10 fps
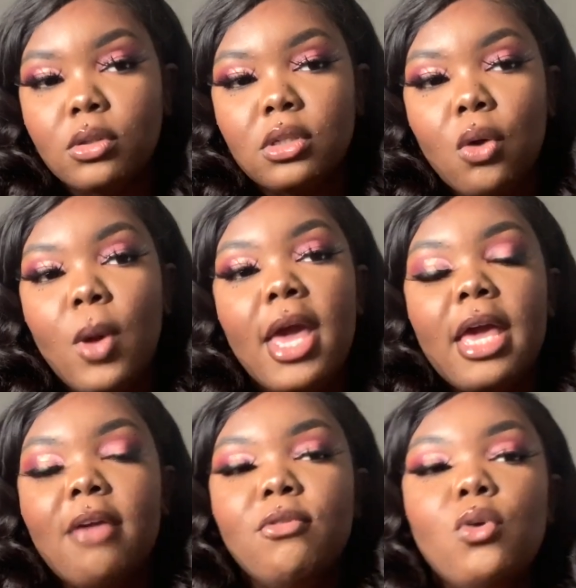So
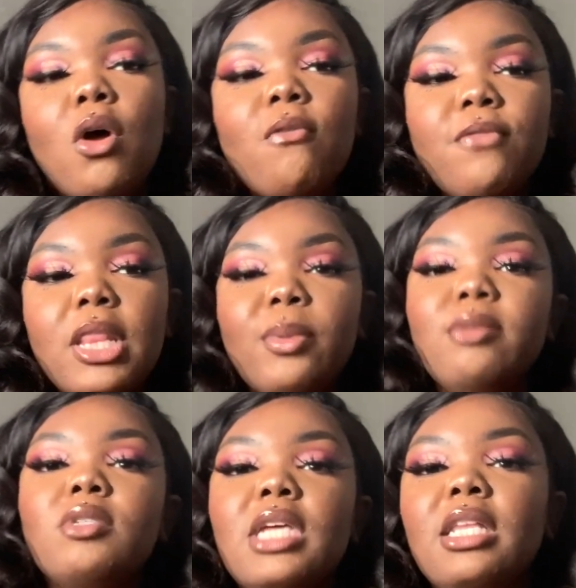if you don't feel it when
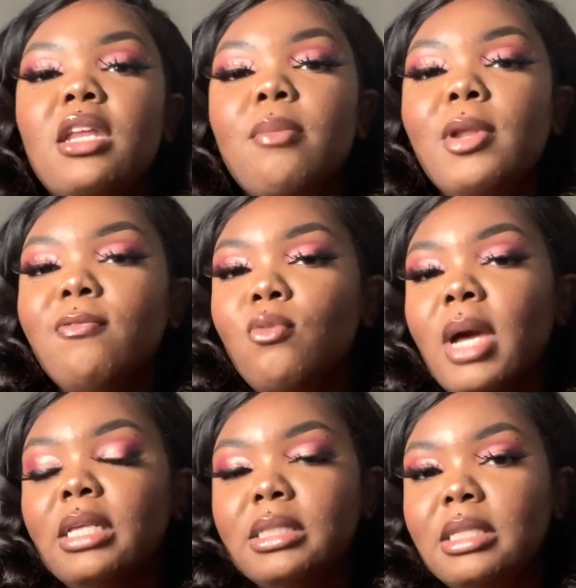you're standing up, but if you
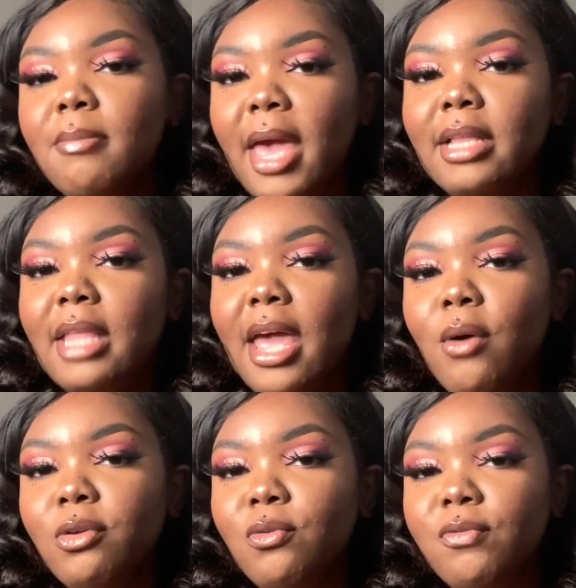might sit back
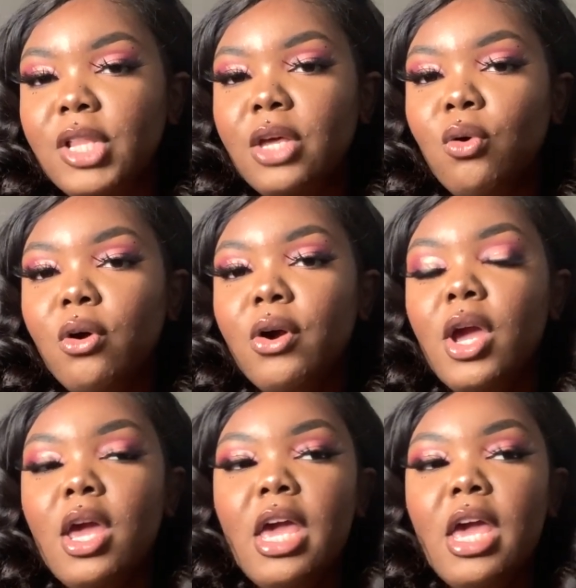down and you feel it, or